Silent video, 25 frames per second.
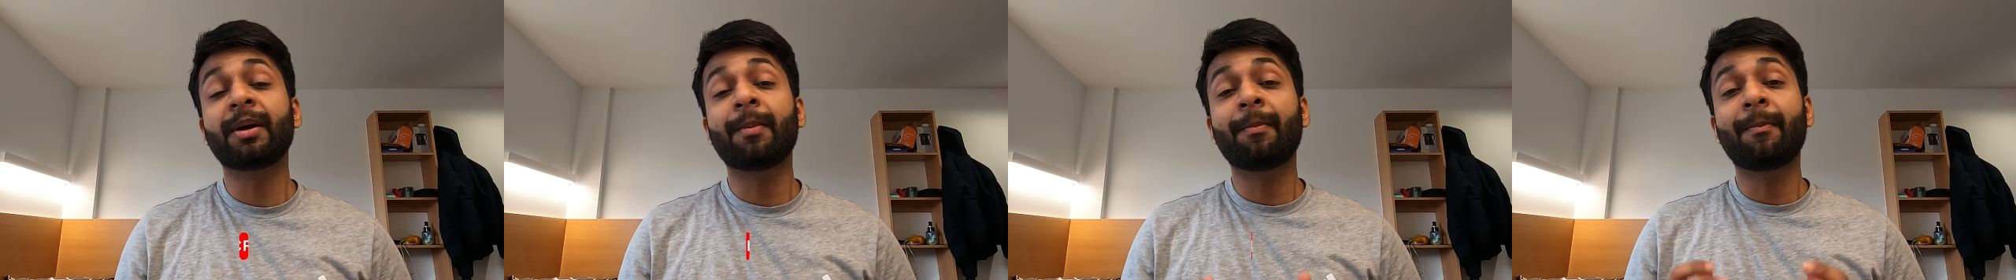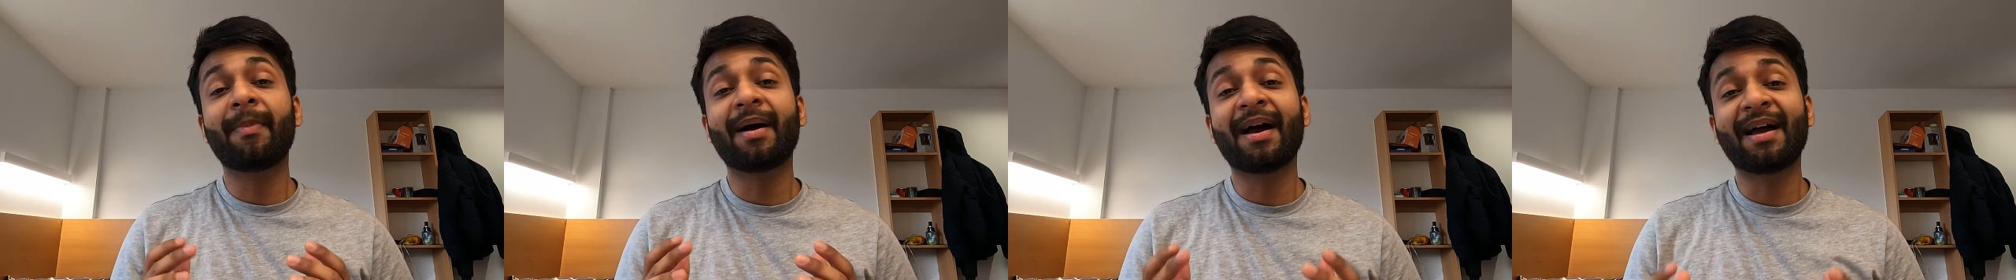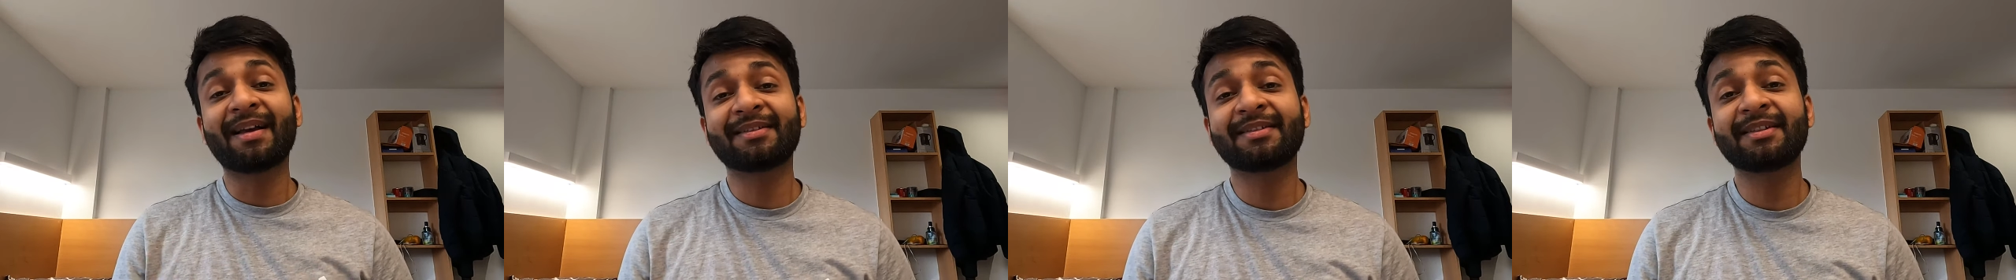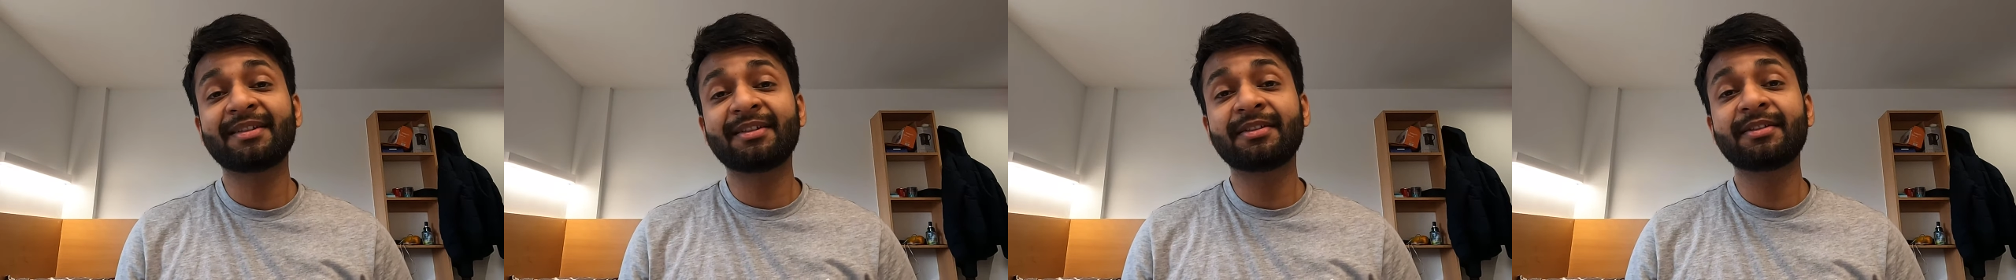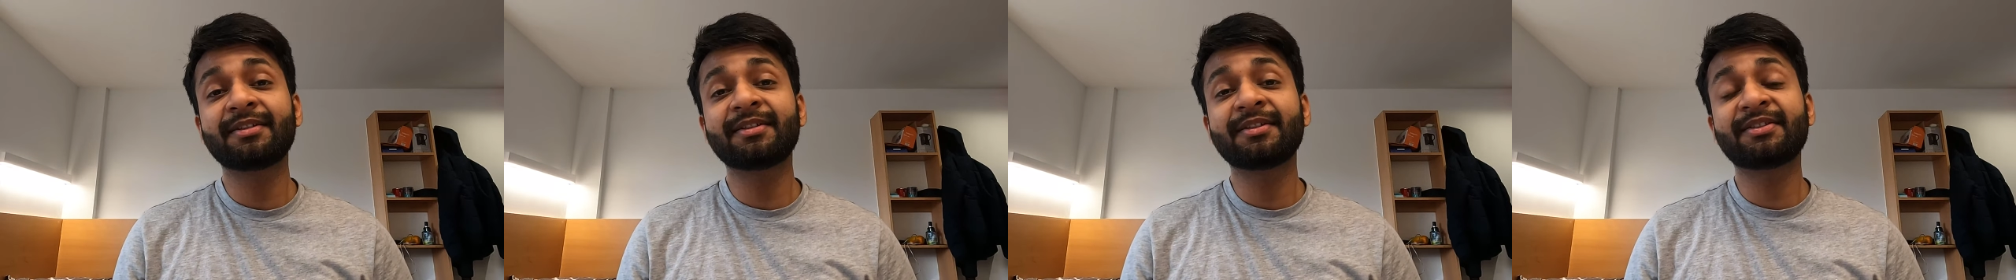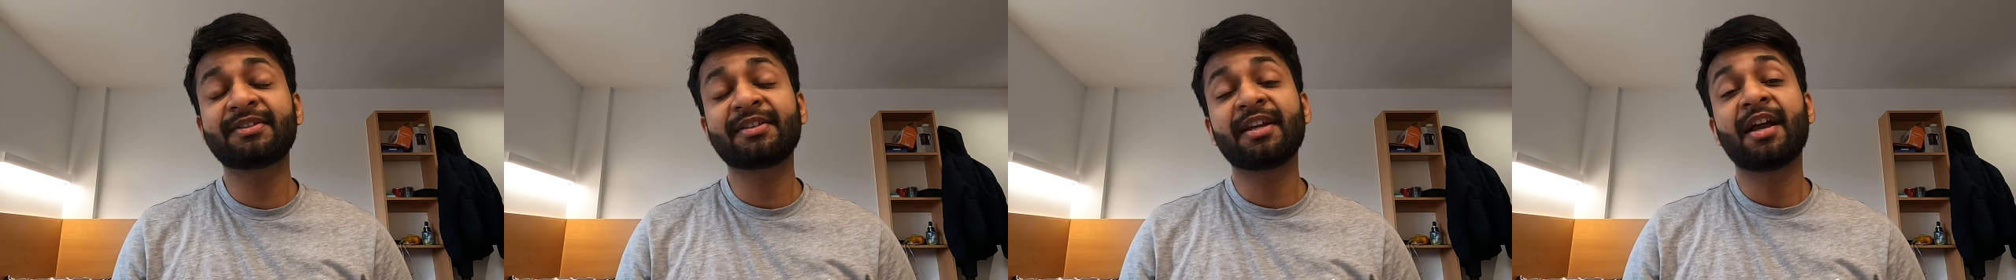
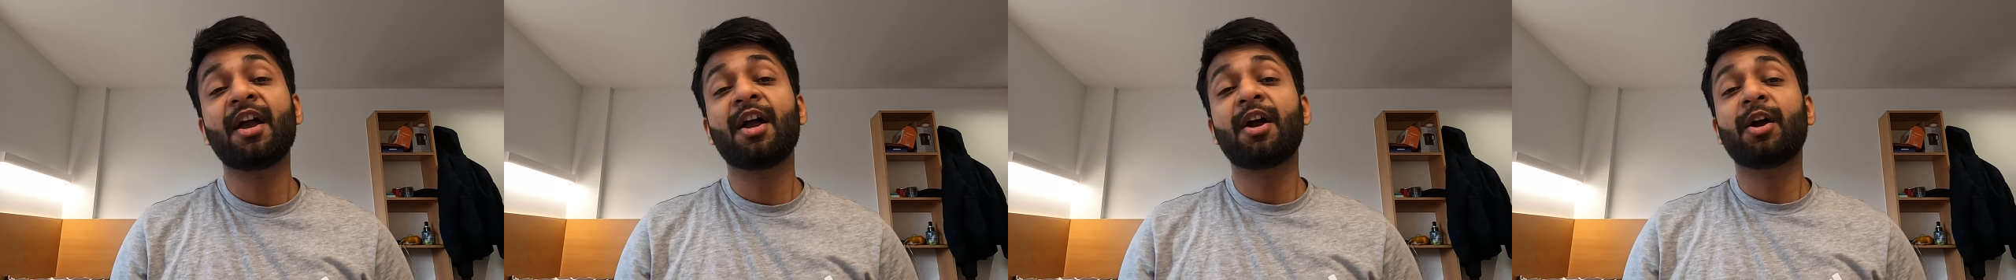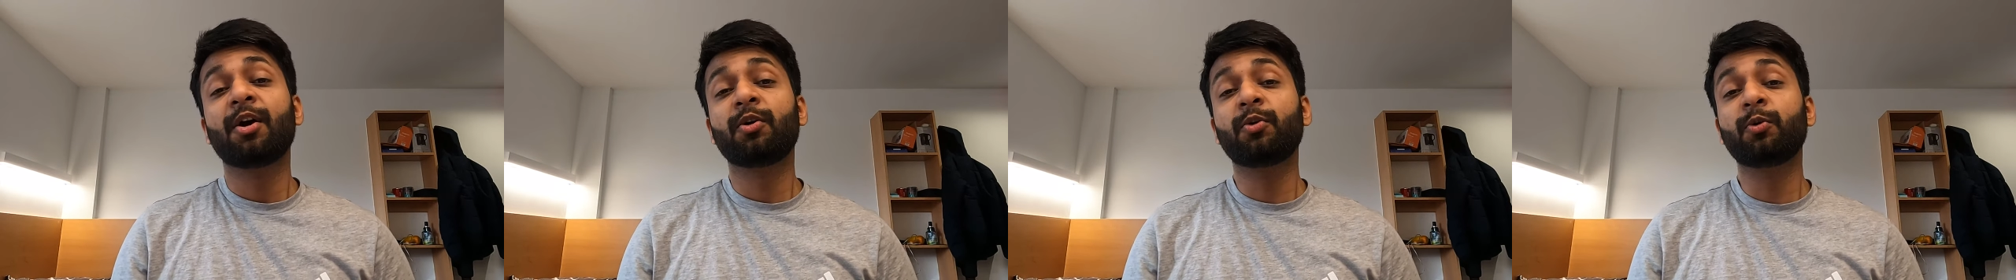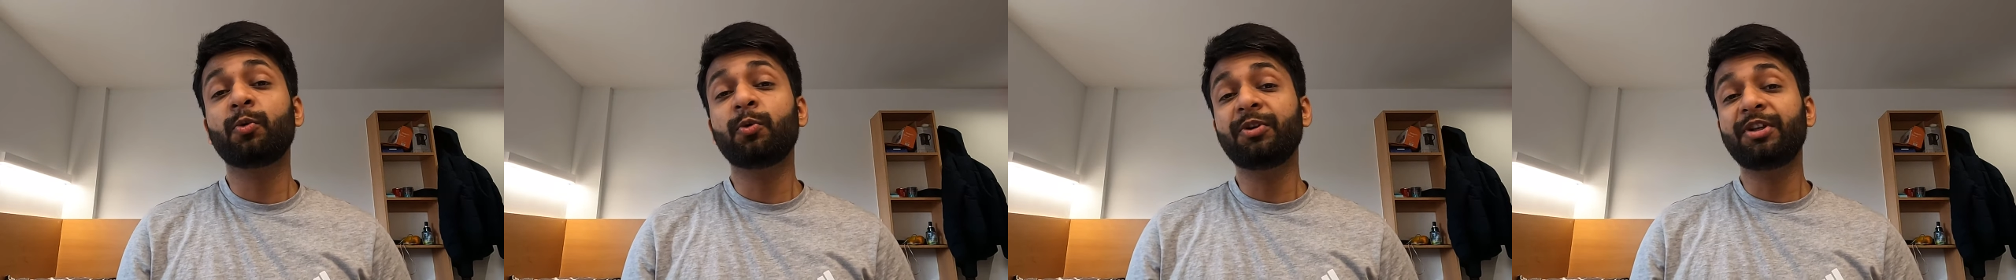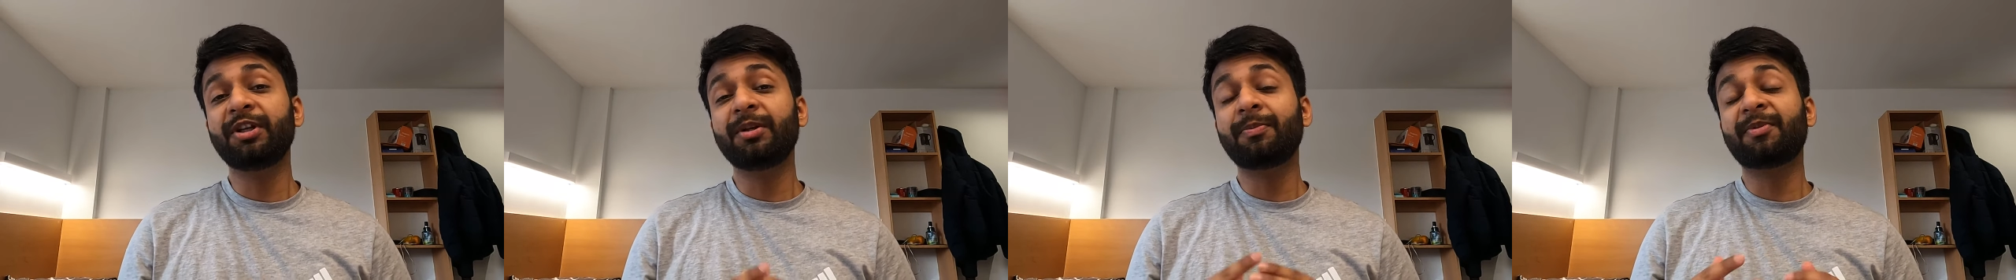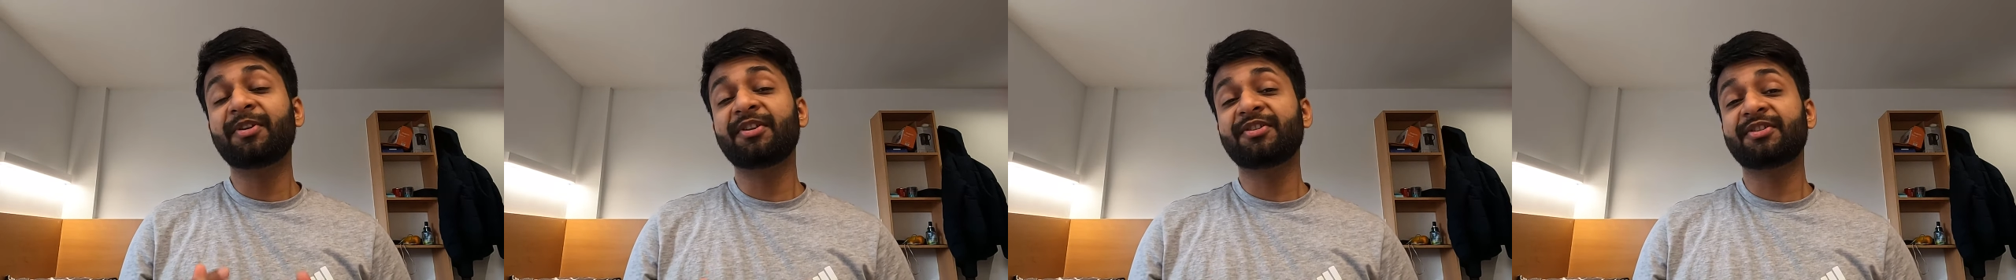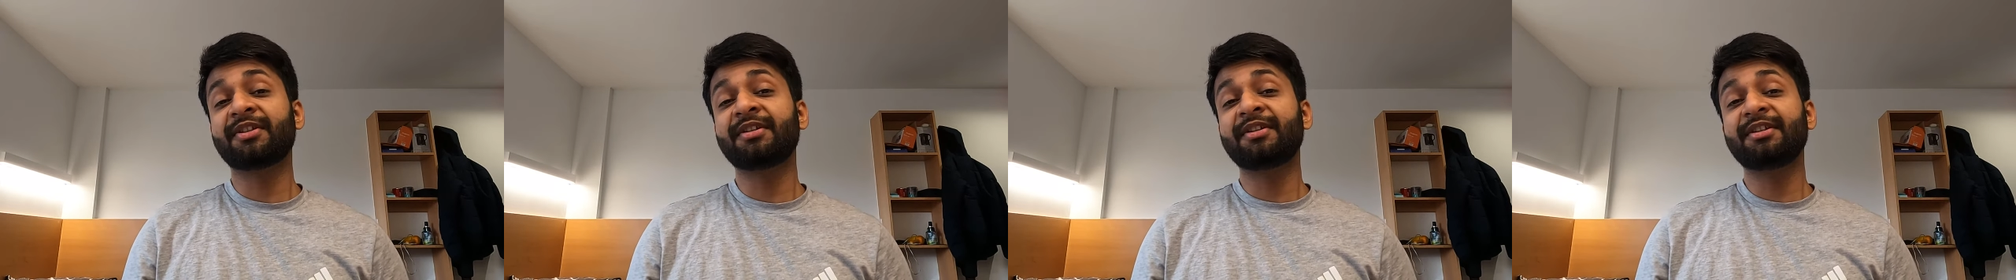ambassadors who
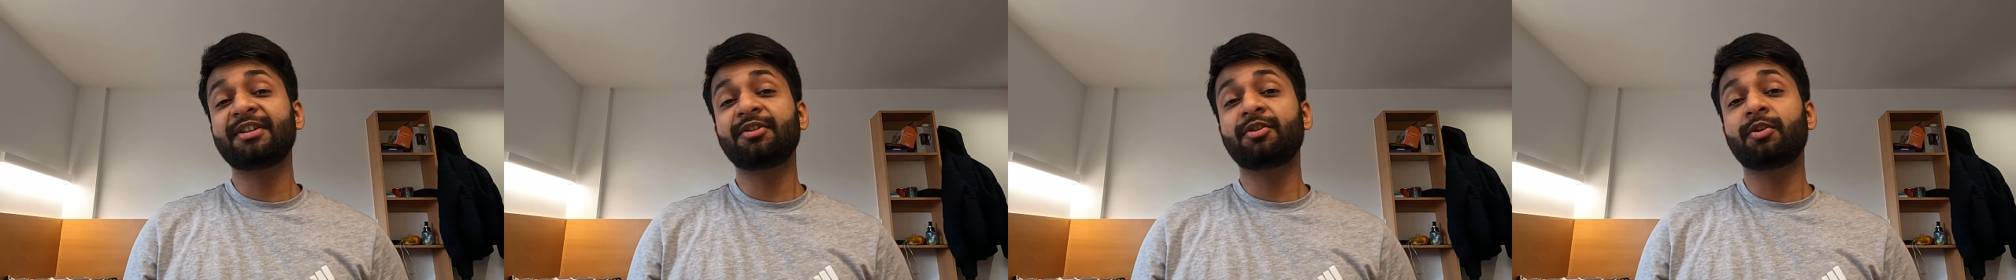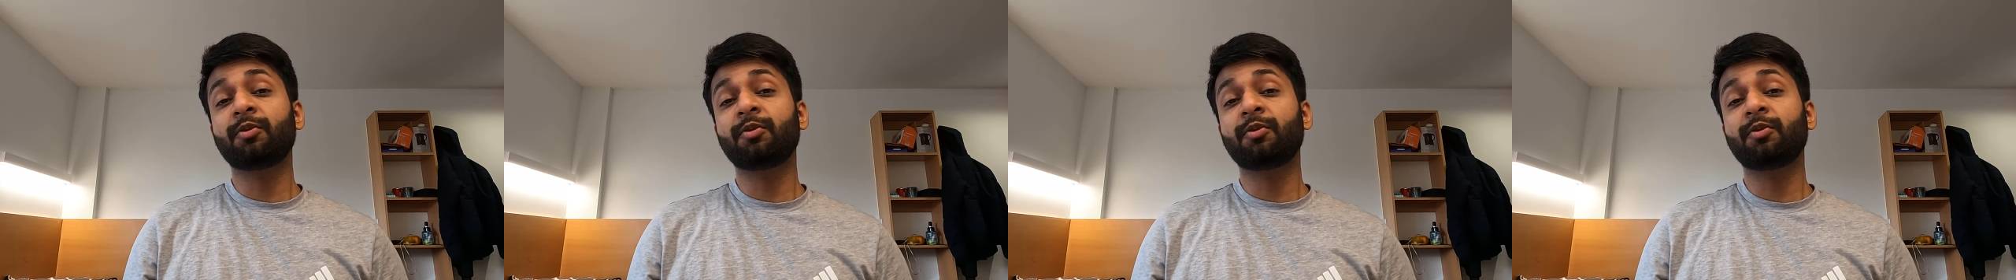represent the